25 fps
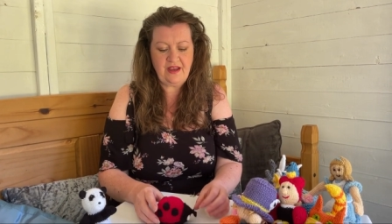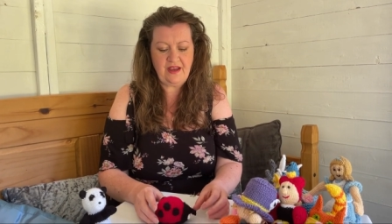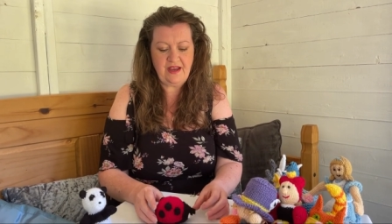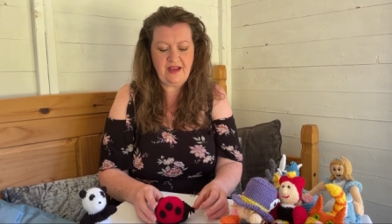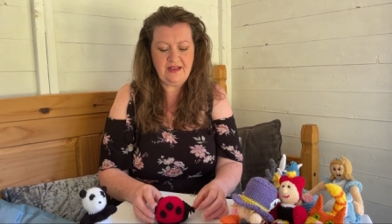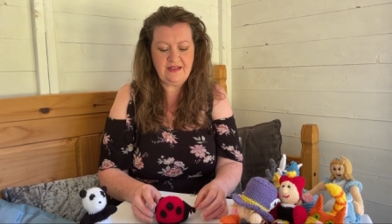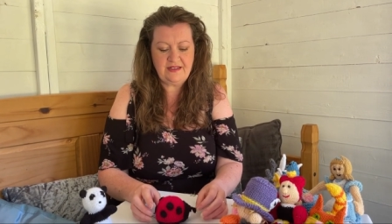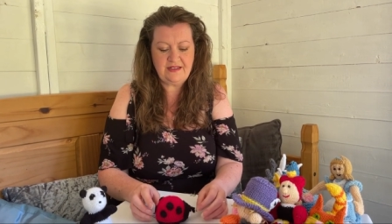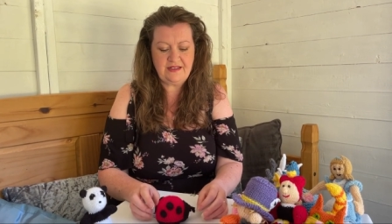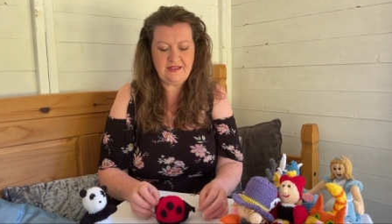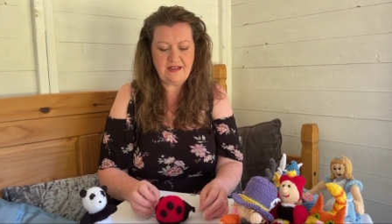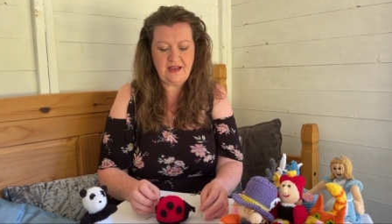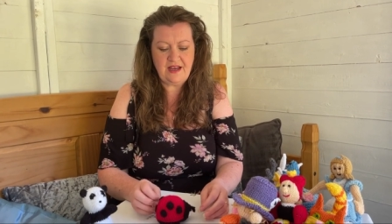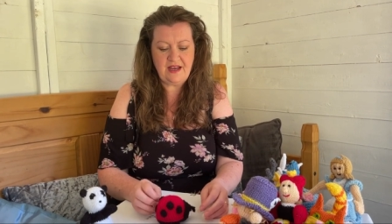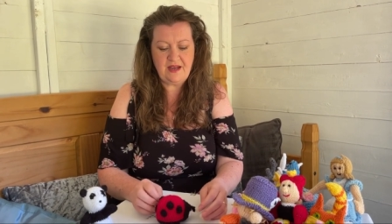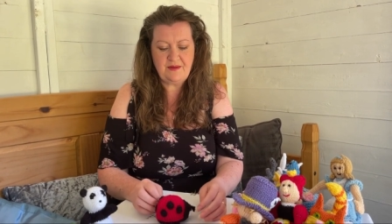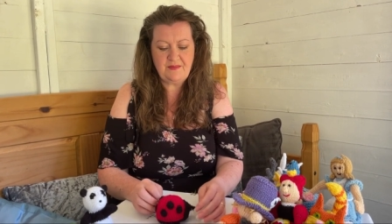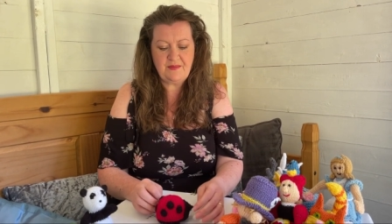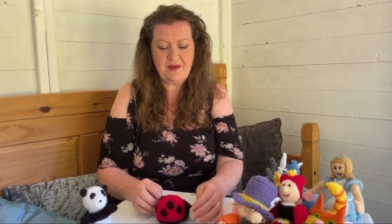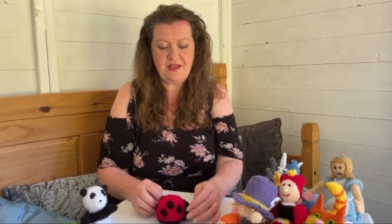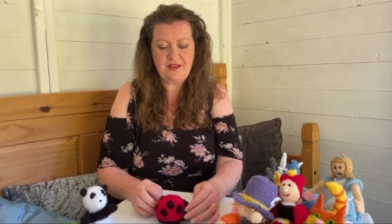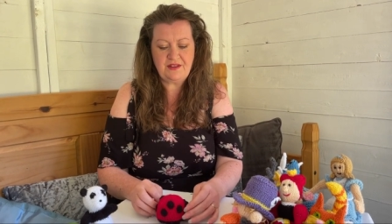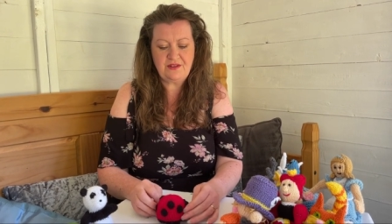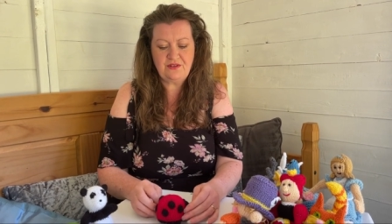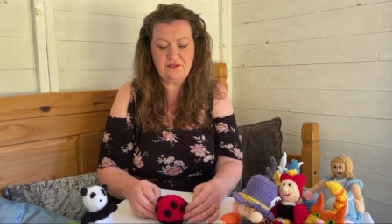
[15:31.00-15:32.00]
And
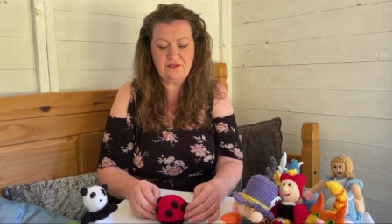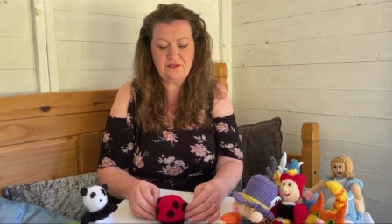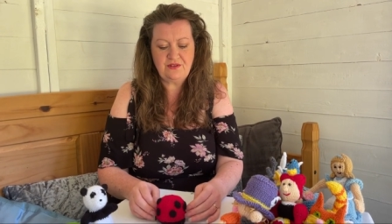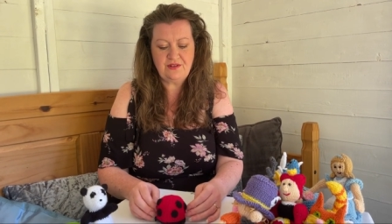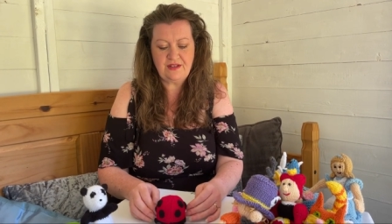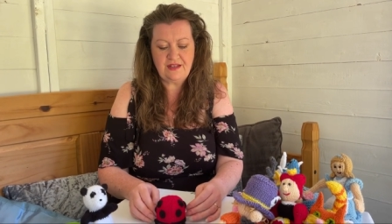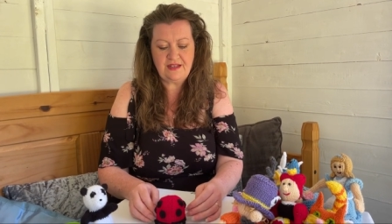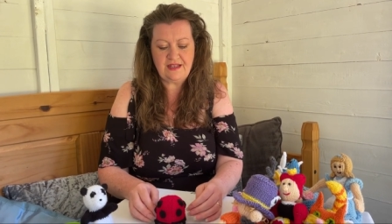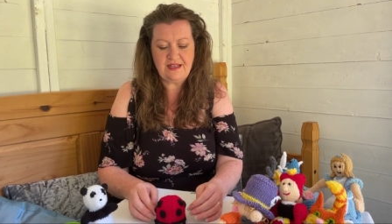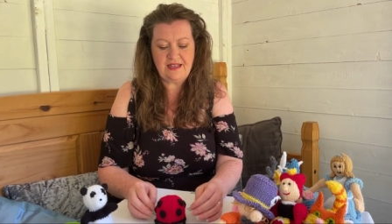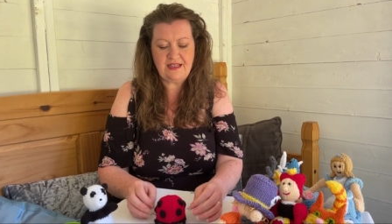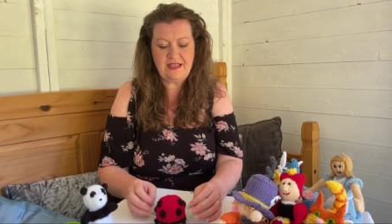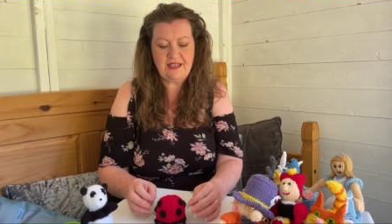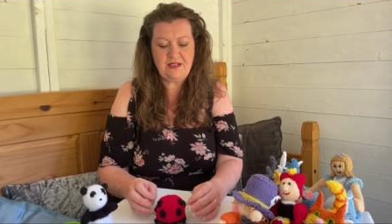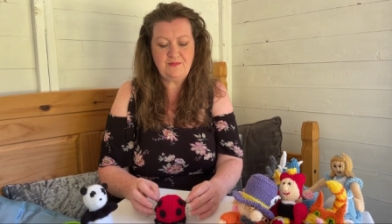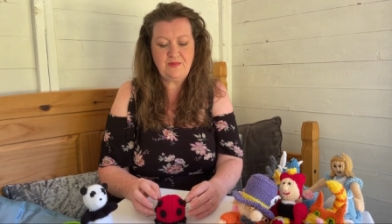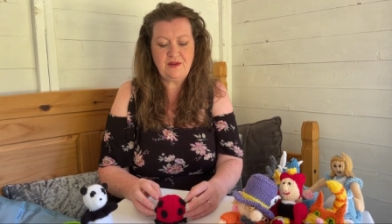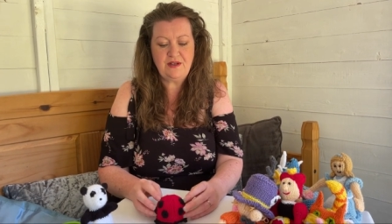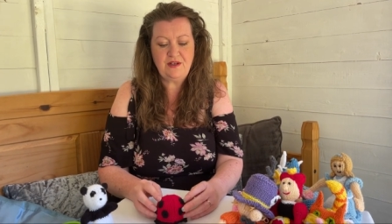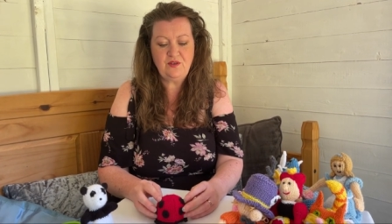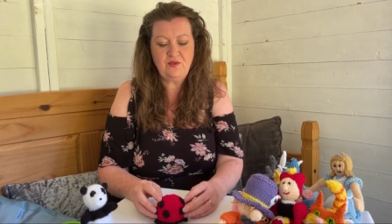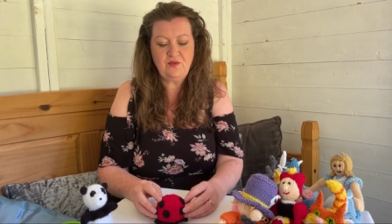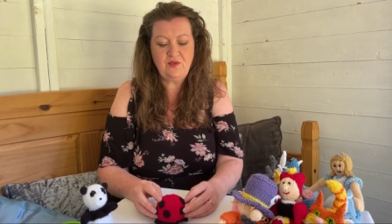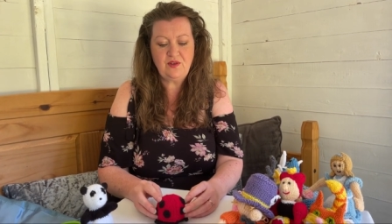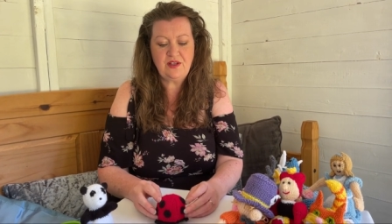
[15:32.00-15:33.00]
um, I thought he'd
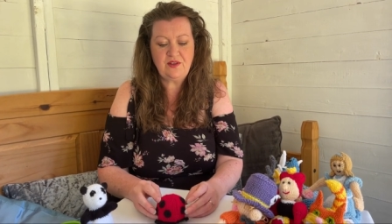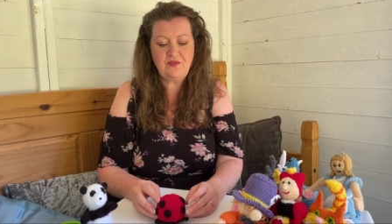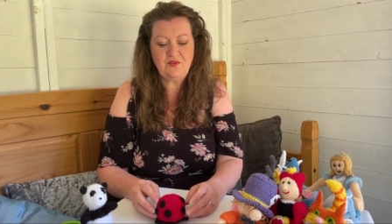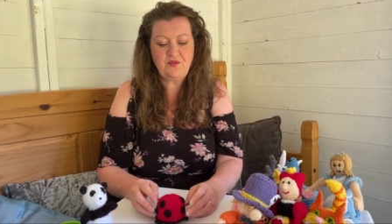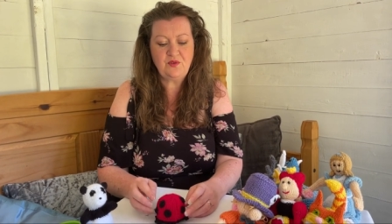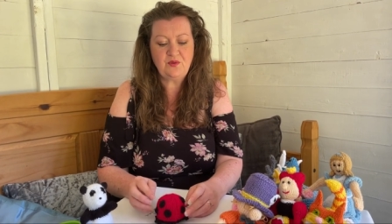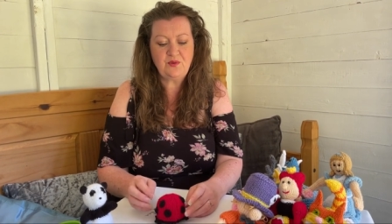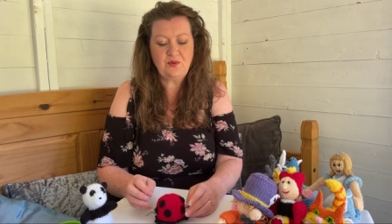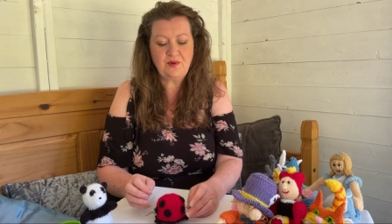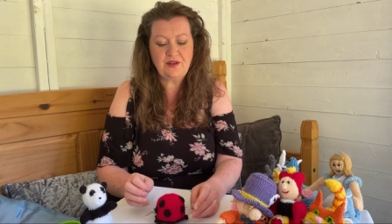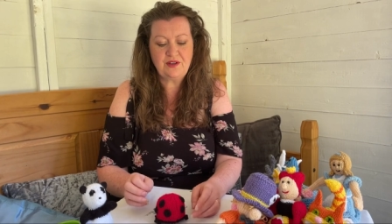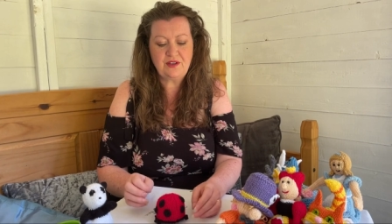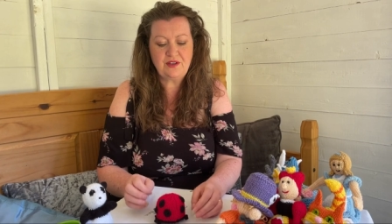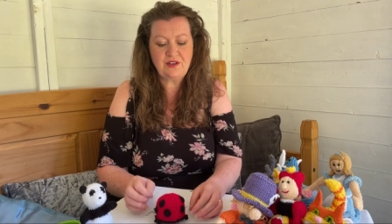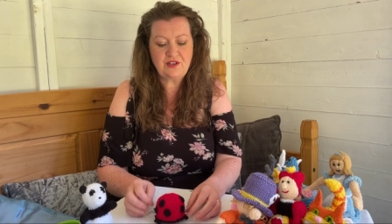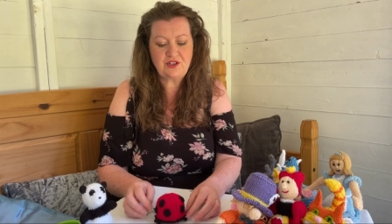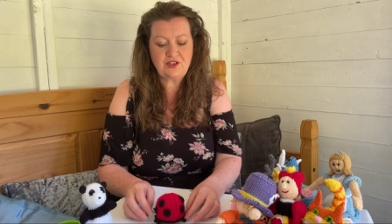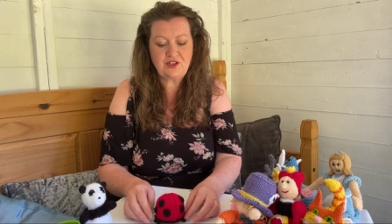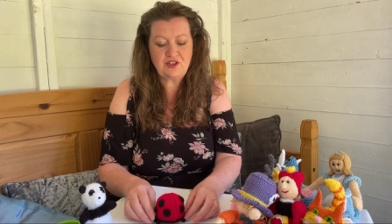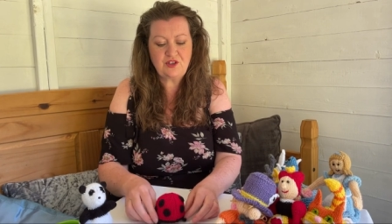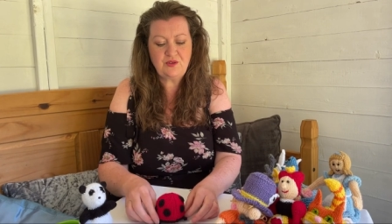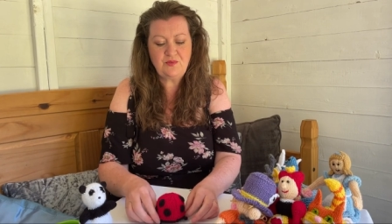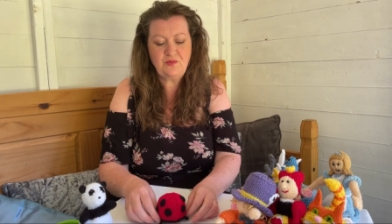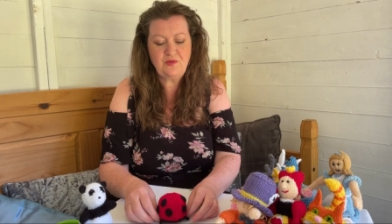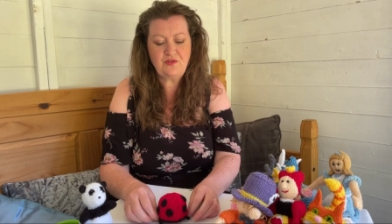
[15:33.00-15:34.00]
be lovely for one of the
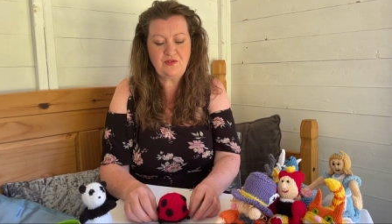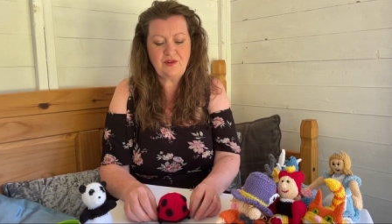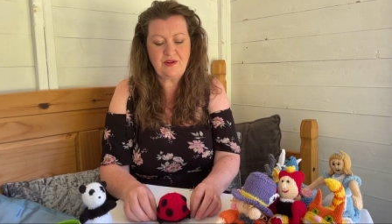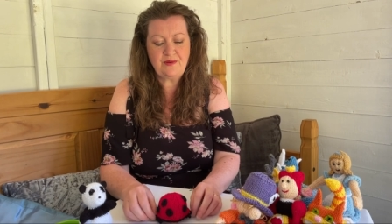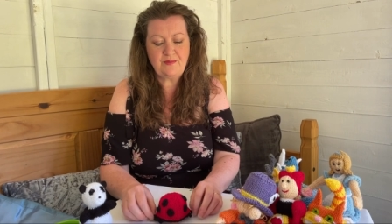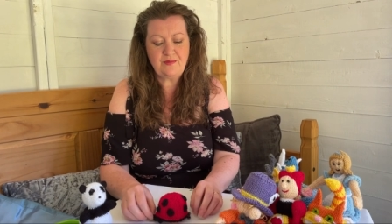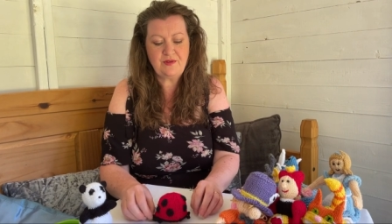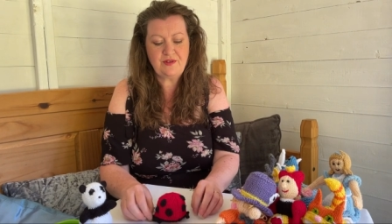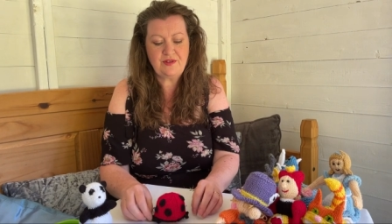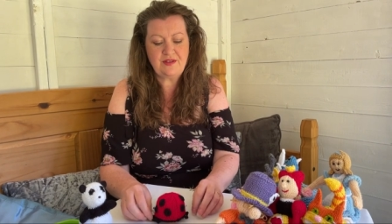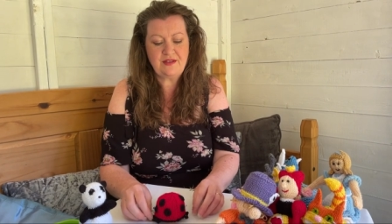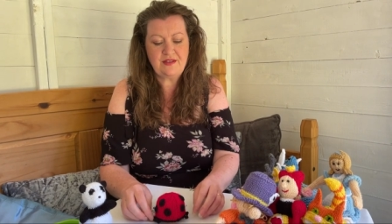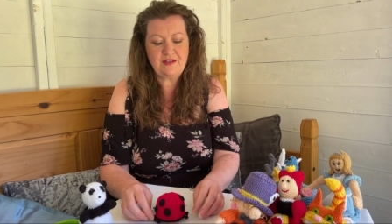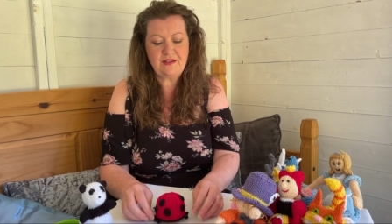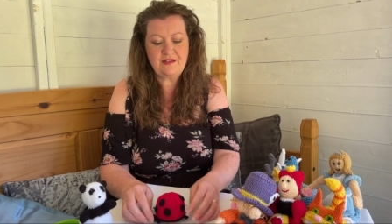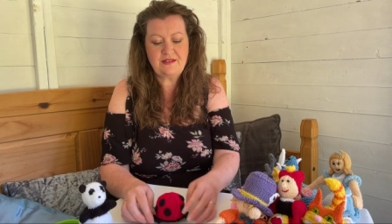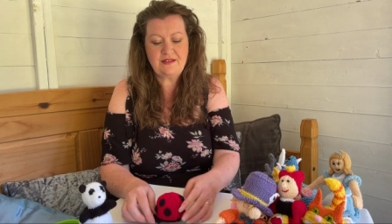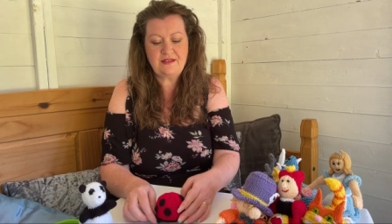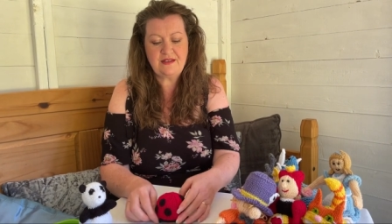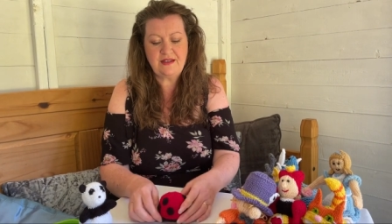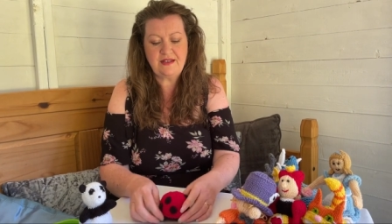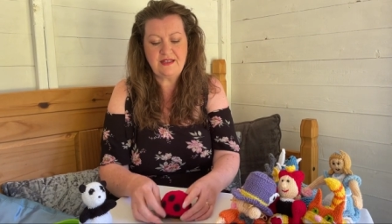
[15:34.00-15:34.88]
summery months.